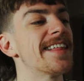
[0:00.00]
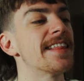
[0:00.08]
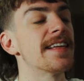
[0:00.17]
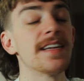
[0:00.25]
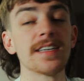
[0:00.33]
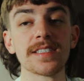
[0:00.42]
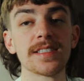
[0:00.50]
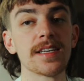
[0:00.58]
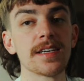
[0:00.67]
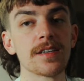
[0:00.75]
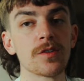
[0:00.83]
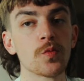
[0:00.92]
The next
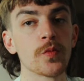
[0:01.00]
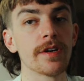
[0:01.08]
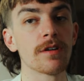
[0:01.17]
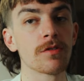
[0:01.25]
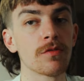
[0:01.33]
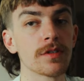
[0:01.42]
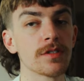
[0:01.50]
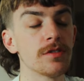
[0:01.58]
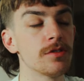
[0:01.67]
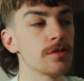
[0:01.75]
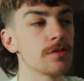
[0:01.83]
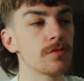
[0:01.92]
thing we are going to
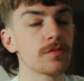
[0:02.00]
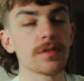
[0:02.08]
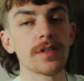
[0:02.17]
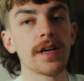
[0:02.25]
do